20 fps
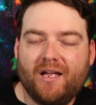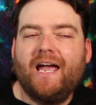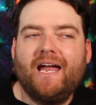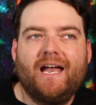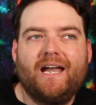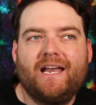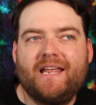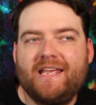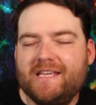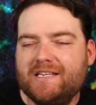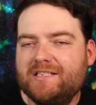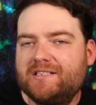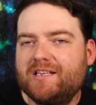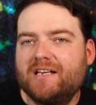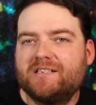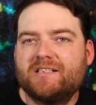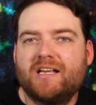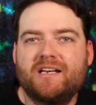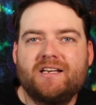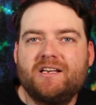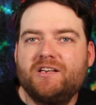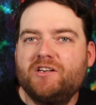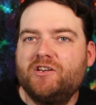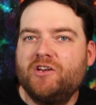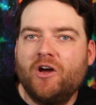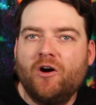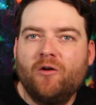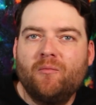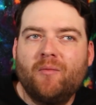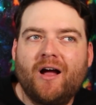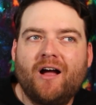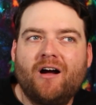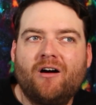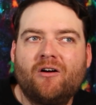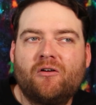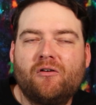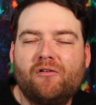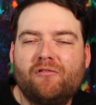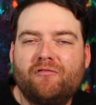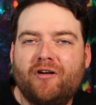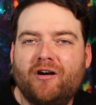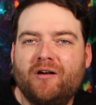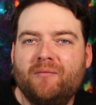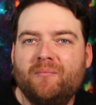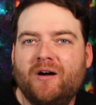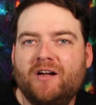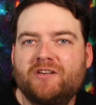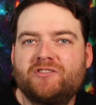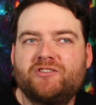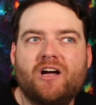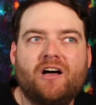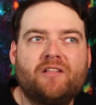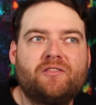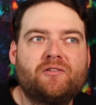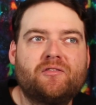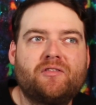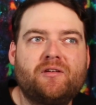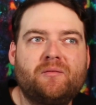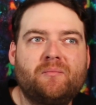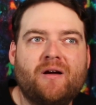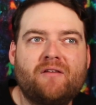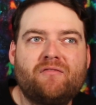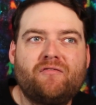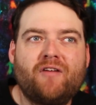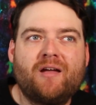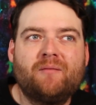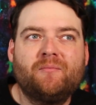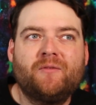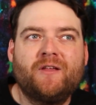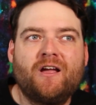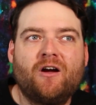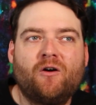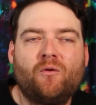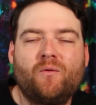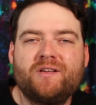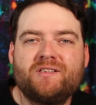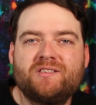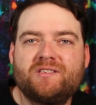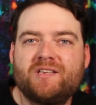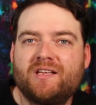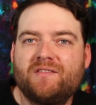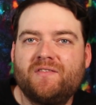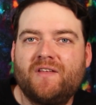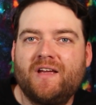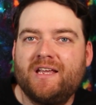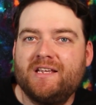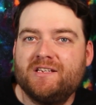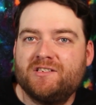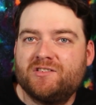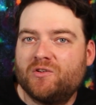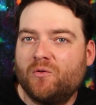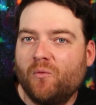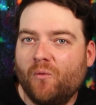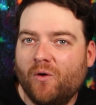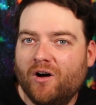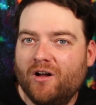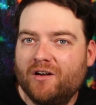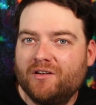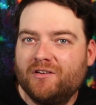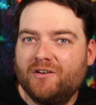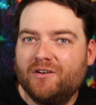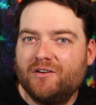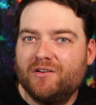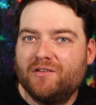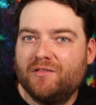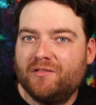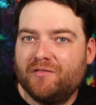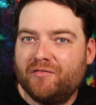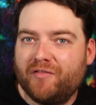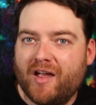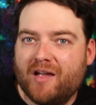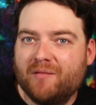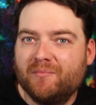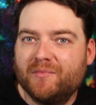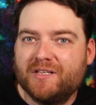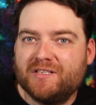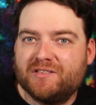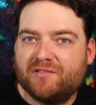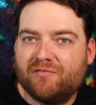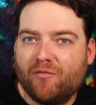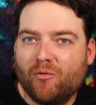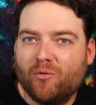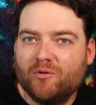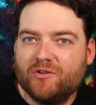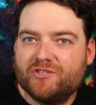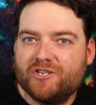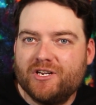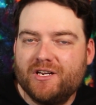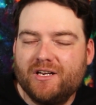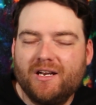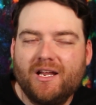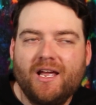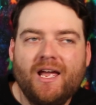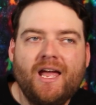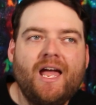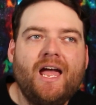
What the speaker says: And he says, "I didn't know my uncle very much other than my family always said that he squandered the family's fortune."